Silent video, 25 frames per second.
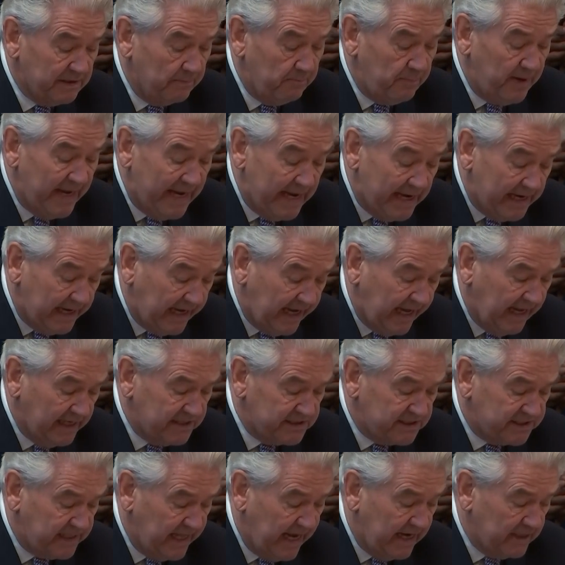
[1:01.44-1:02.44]
appeal
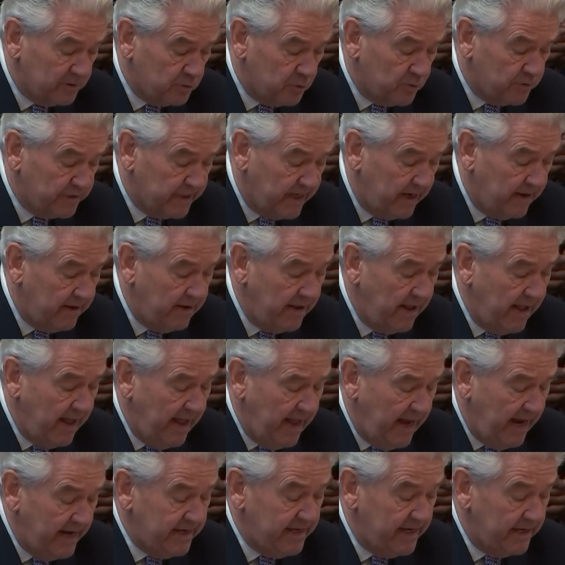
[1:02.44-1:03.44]
against that order,
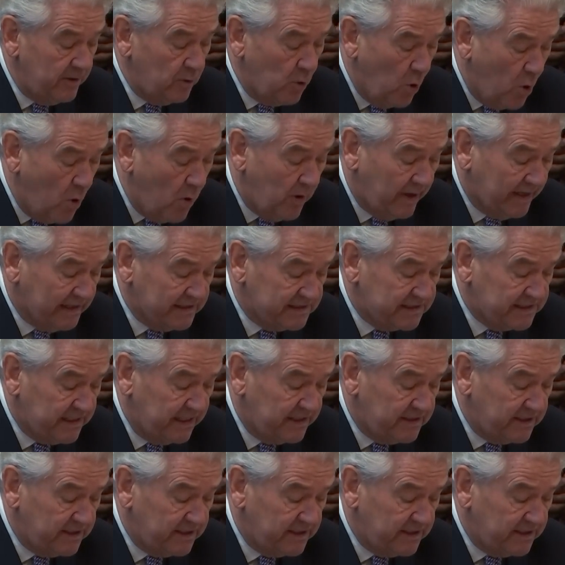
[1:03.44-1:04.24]
and in August,